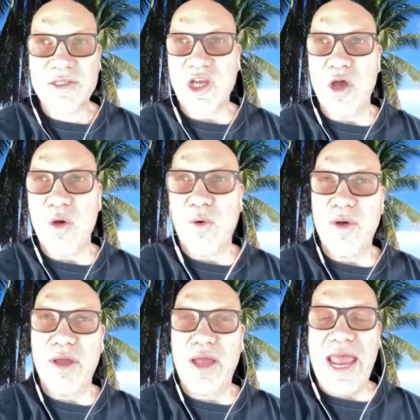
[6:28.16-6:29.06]

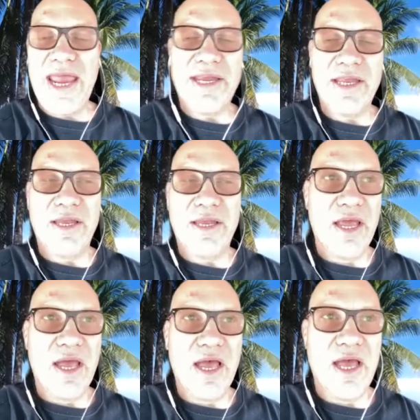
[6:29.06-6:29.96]
So
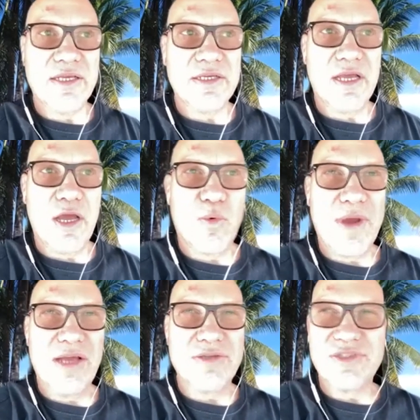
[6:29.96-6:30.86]
Aiden,
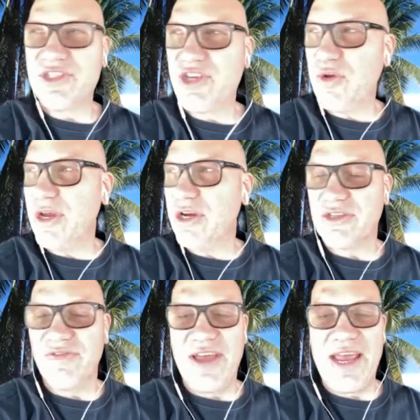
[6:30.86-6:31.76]
around 2
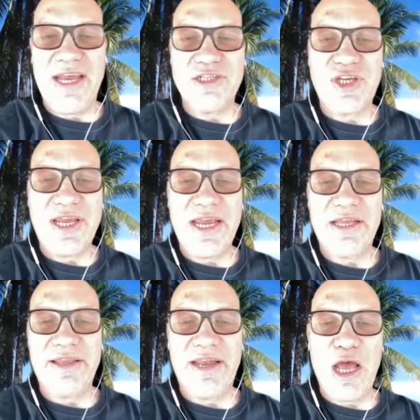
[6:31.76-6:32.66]
years of age,
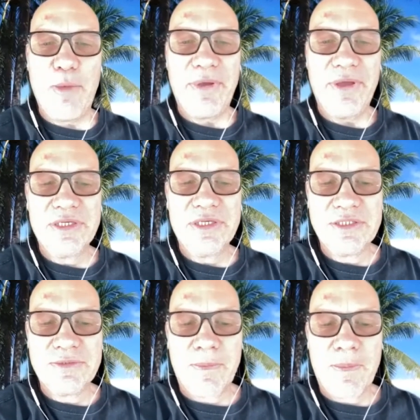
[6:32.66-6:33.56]
he ended up
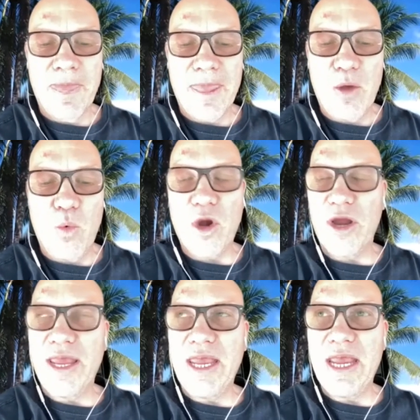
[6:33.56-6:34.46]

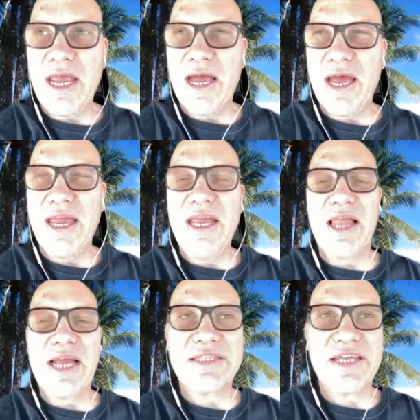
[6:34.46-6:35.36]
where he
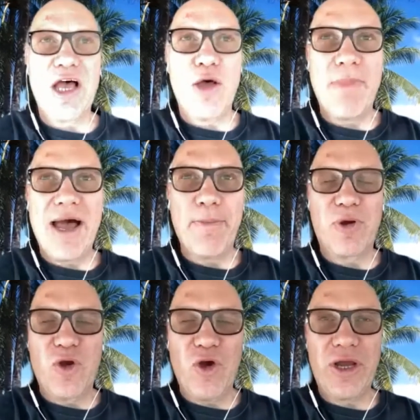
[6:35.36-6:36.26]
likes to help
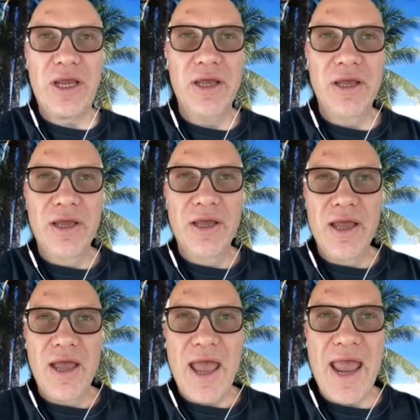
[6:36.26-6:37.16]
mom cook,
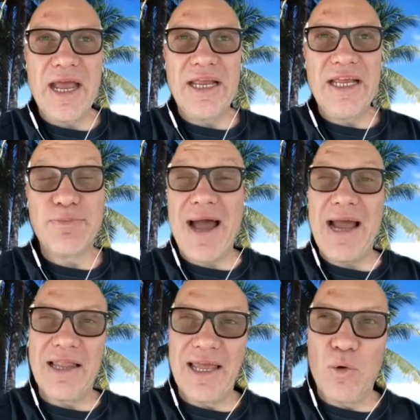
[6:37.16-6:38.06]
and he's
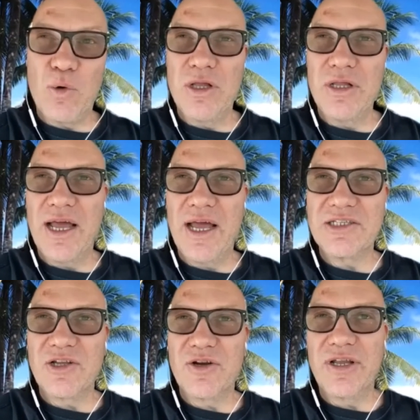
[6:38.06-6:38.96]
bilingual.
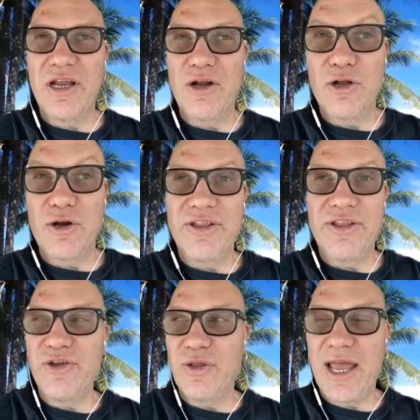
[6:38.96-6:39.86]
He's learning
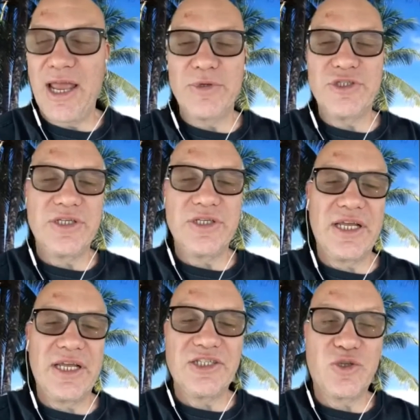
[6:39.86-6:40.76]
the 2
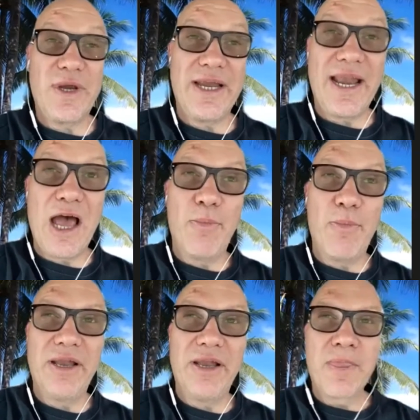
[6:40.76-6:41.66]
languages, and he's 3 now.
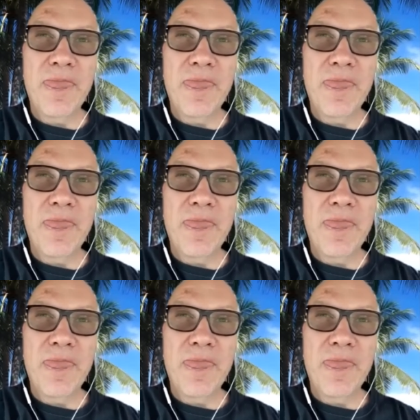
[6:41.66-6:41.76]
But